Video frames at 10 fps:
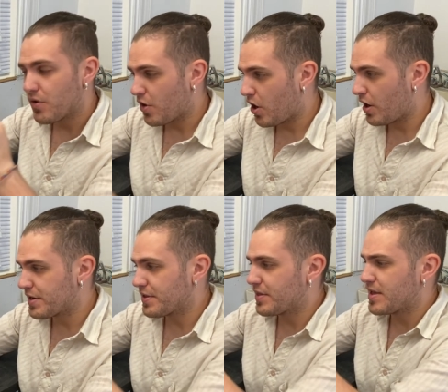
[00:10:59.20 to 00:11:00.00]

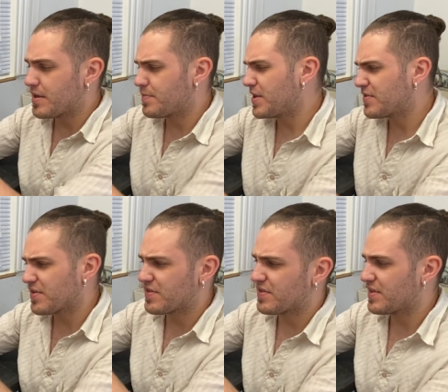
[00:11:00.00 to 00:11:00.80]
on the
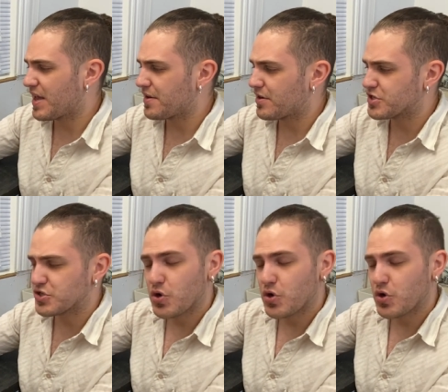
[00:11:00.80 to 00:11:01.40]
pieces that are just